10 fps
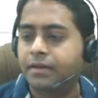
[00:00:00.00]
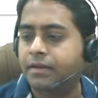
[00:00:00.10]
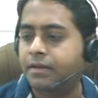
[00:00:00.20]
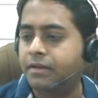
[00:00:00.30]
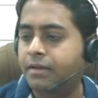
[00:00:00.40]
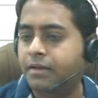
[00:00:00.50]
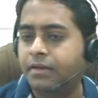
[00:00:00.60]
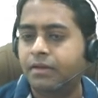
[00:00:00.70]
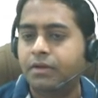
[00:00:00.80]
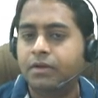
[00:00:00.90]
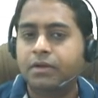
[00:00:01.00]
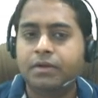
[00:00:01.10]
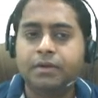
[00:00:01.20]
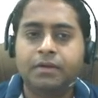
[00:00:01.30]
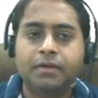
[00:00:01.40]

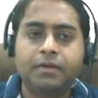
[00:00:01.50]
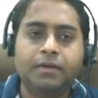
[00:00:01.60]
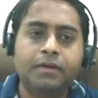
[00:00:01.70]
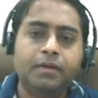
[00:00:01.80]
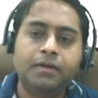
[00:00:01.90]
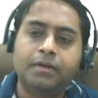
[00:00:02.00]
No one is speaking in this clip.